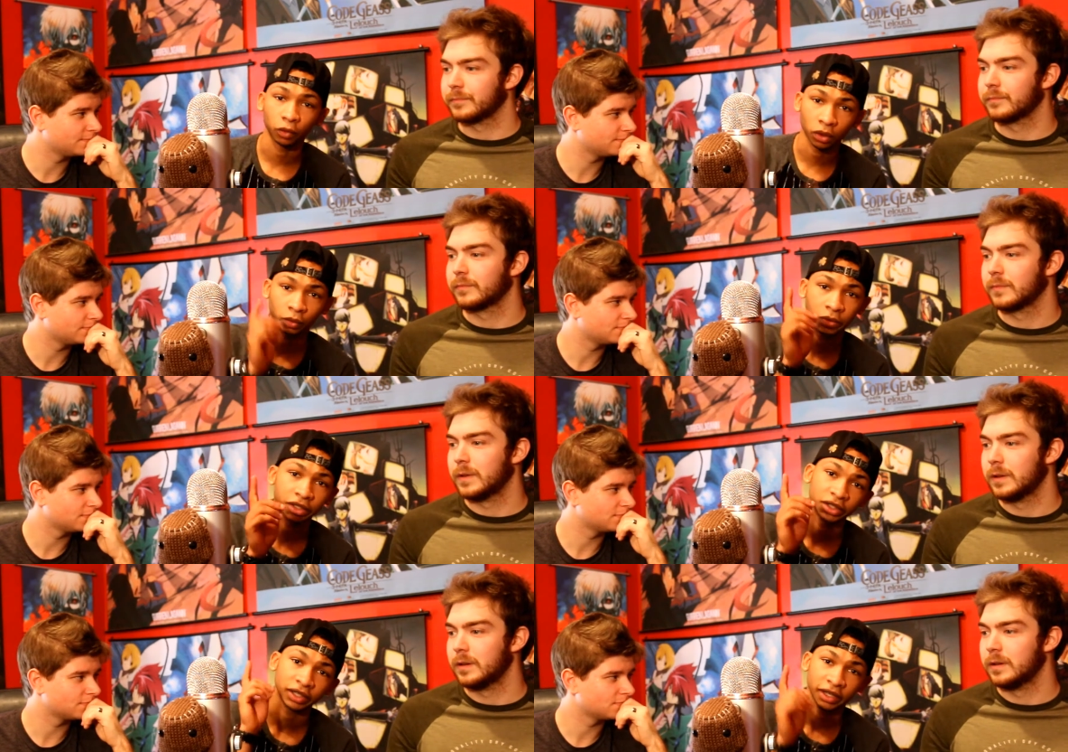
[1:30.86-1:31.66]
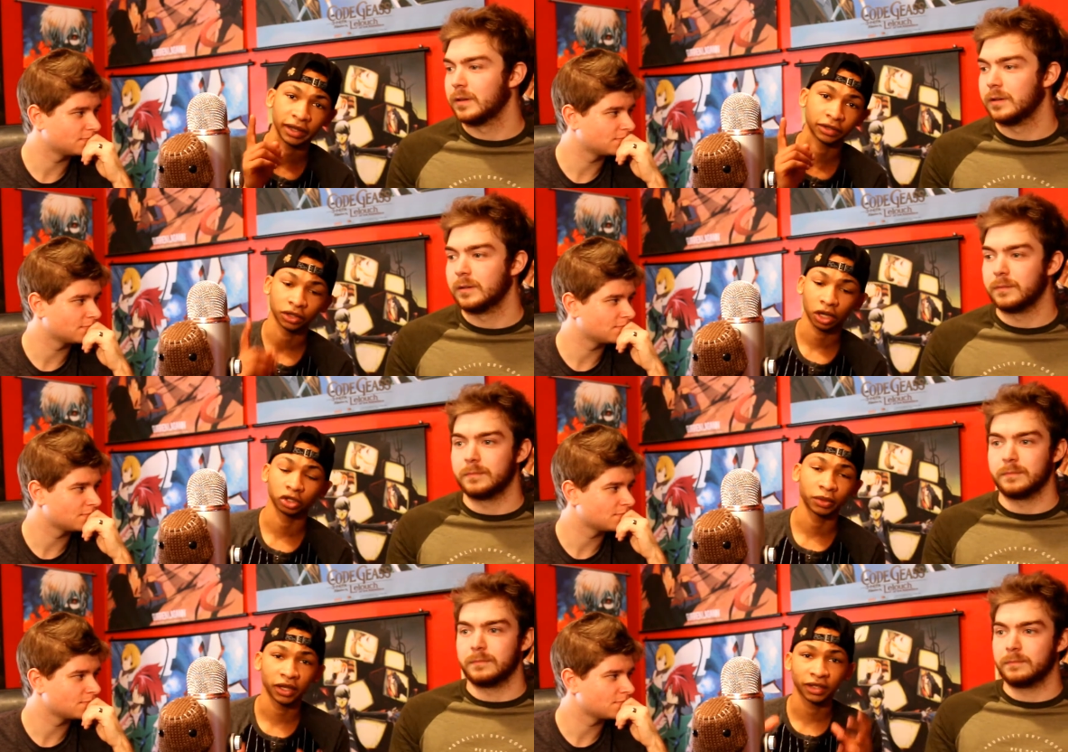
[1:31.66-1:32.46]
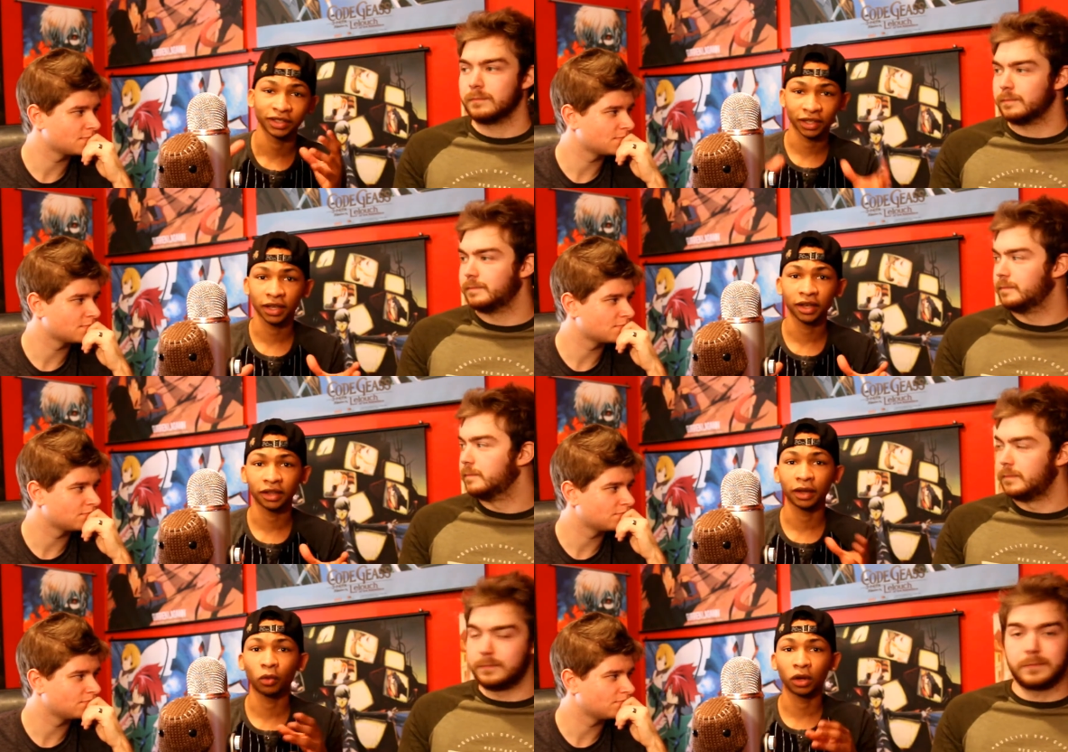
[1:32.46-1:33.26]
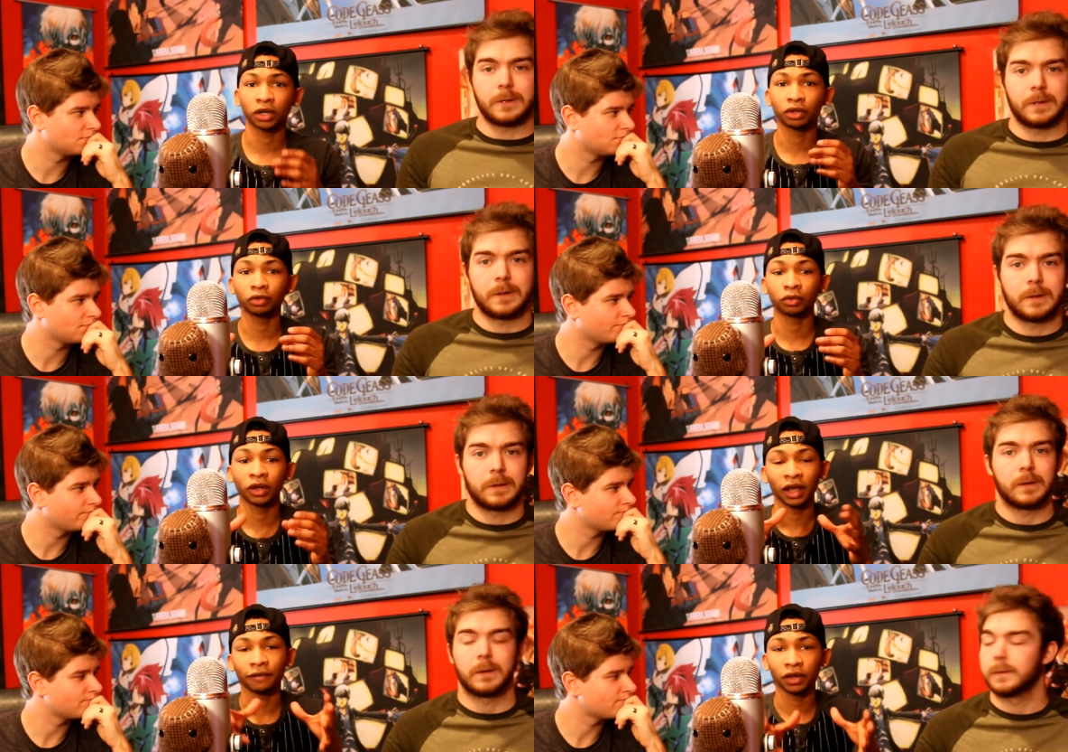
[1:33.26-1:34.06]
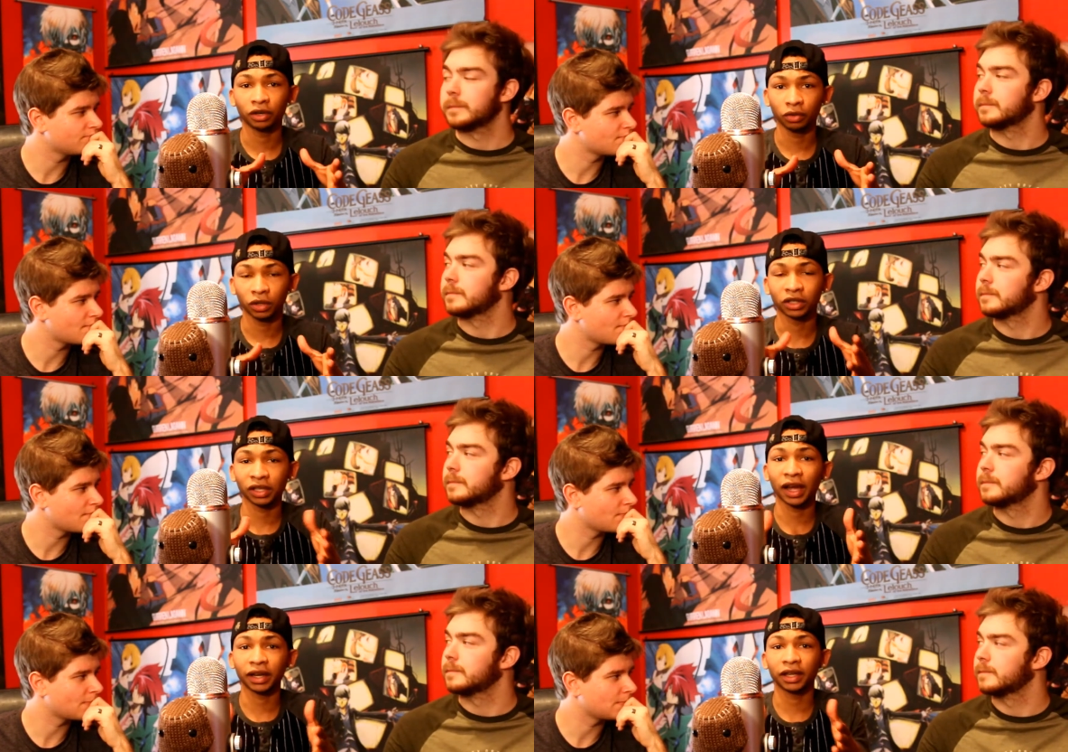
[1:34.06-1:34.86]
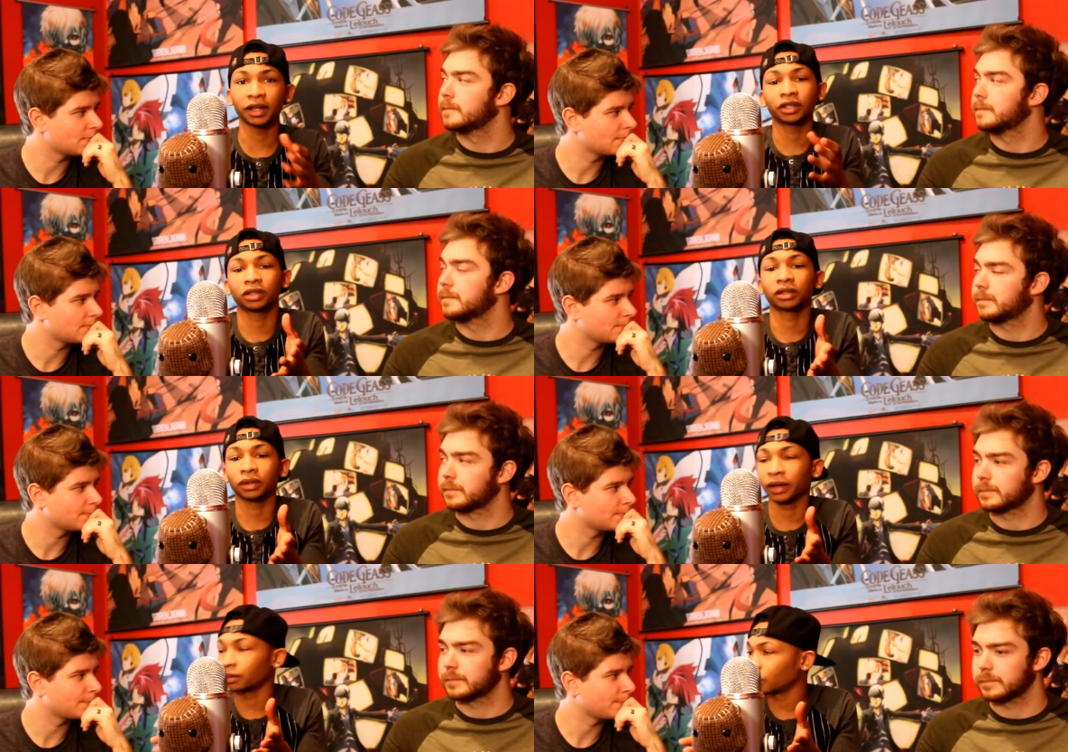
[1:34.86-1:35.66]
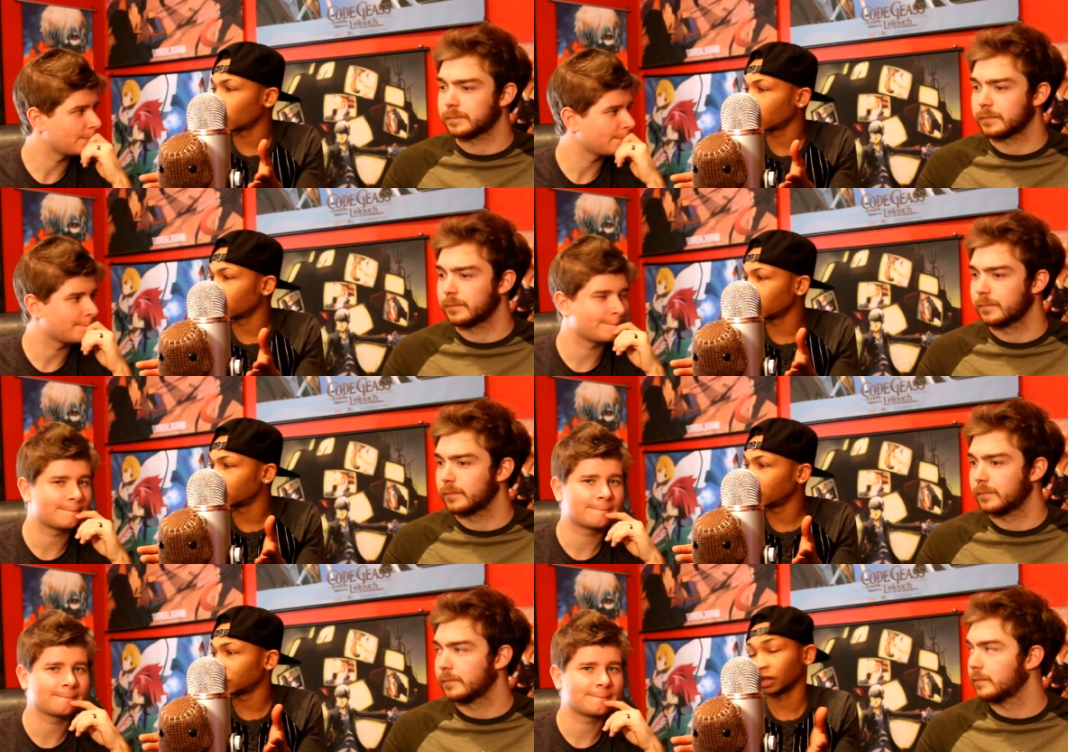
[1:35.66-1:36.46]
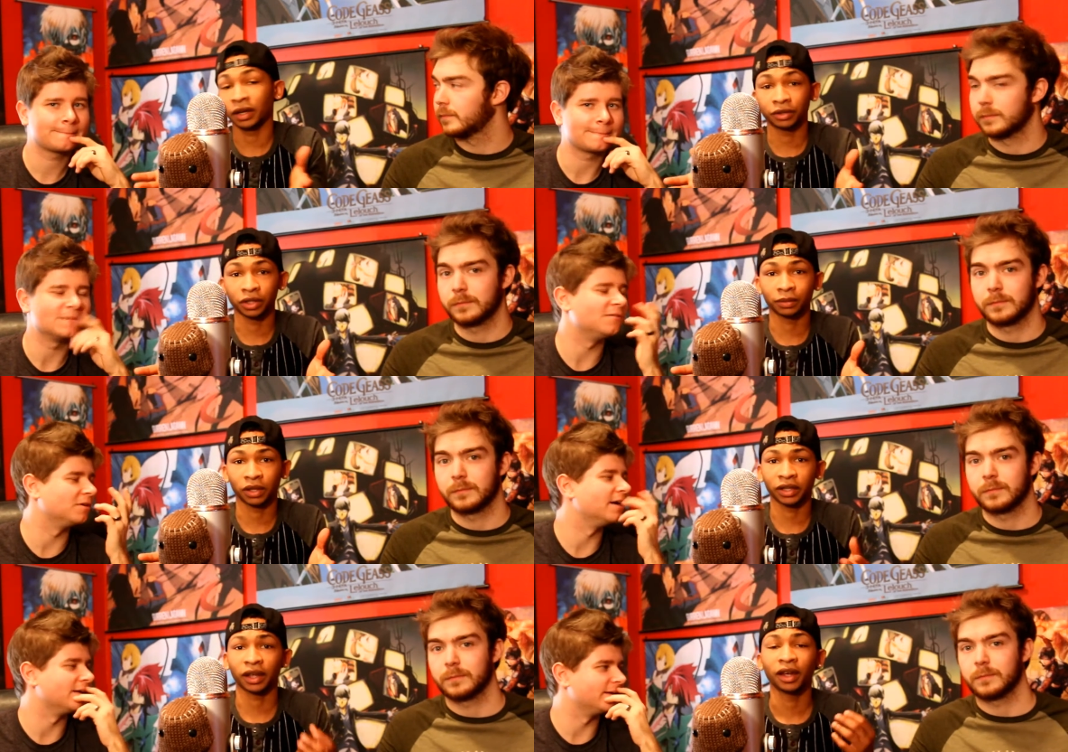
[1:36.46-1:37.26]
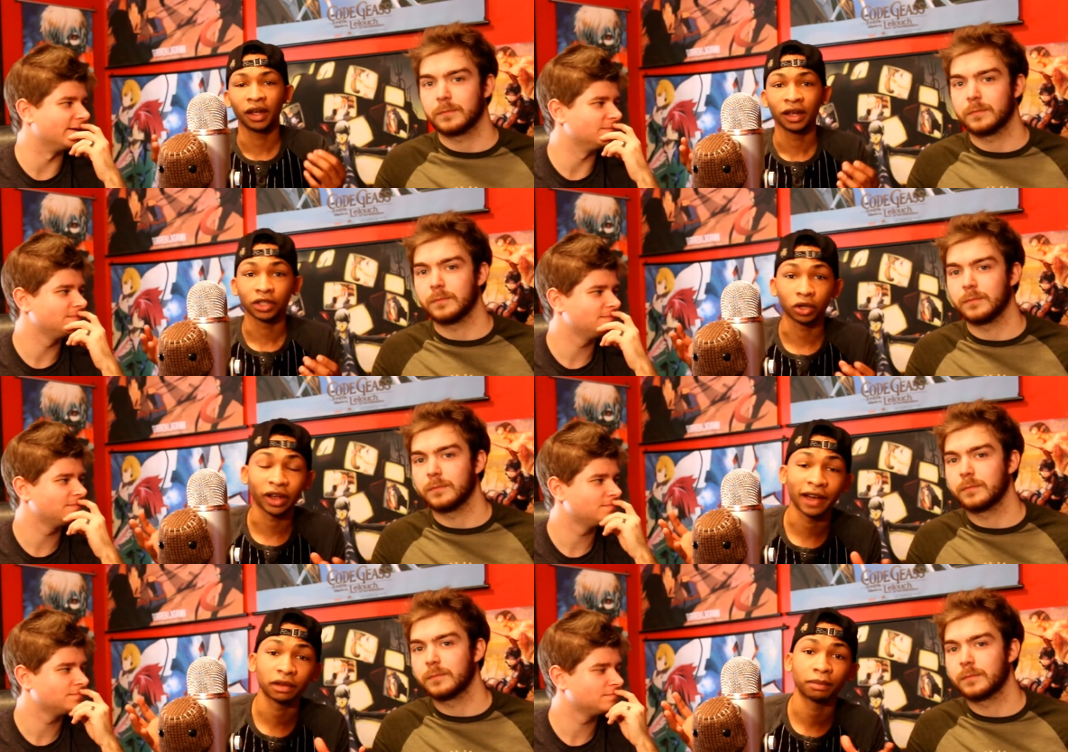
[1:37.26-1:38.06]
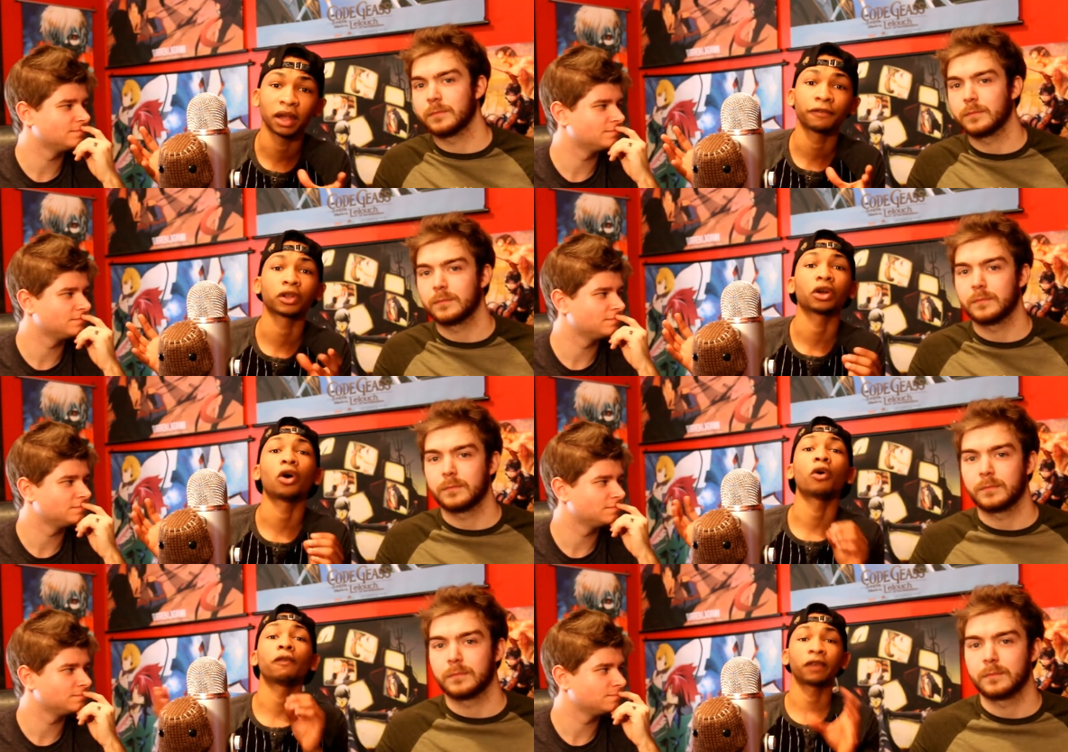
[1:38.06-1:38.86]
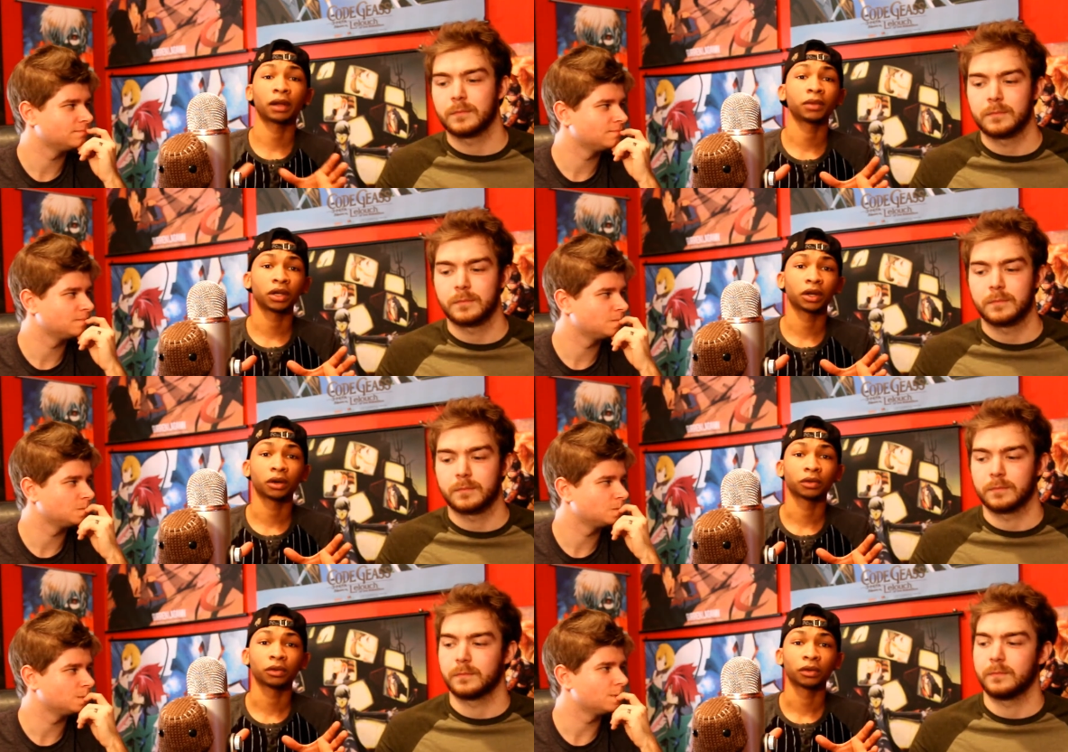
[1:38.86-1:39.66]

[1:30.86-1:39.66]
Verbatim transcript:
Speaker 1: for one wish is eight thousand dollars because the kid they want to do if they're do because a lot of kids like want to go to Disneyland or something right, like yeah, that. Yeah. So they have to pay for their whole family to go.